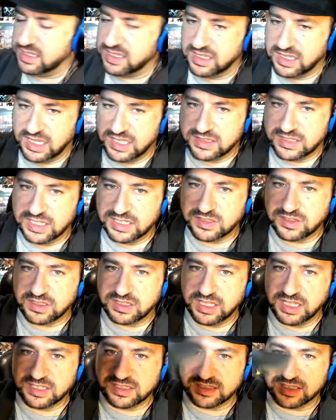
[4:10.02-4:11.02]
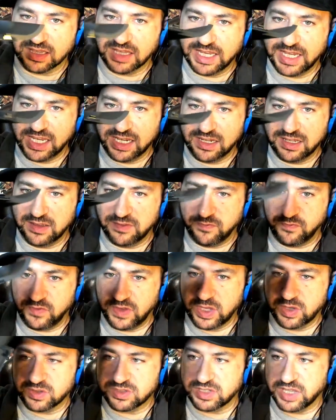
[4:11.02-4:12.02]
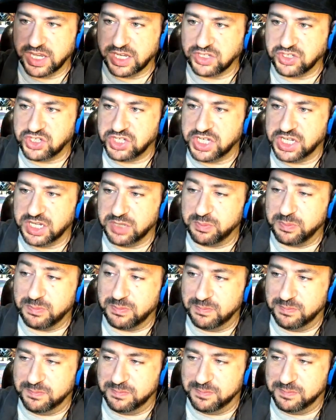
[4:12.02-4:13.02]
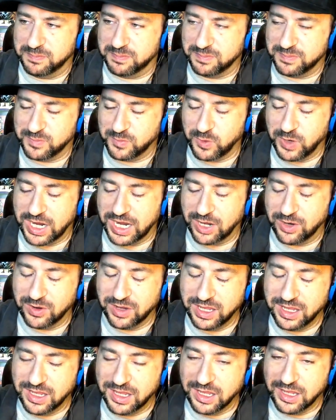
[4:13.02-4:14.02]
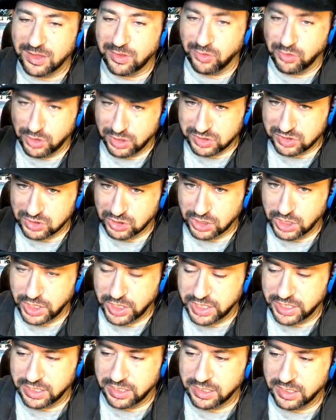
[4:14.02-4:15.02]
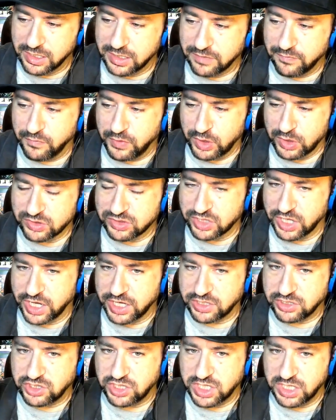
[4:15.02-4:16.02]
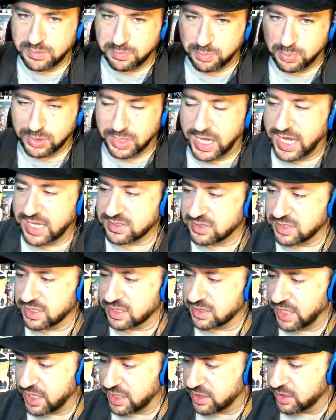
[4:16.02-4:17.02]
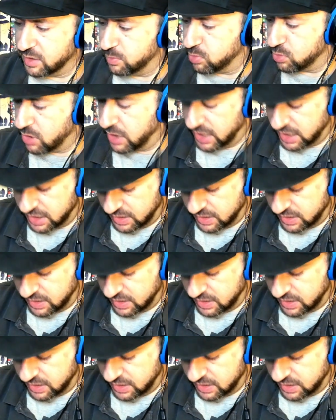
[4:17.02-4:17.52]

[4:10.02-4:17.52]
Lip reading: This lid feels like cheap. Wow. This lid feels like cheap plastic that could break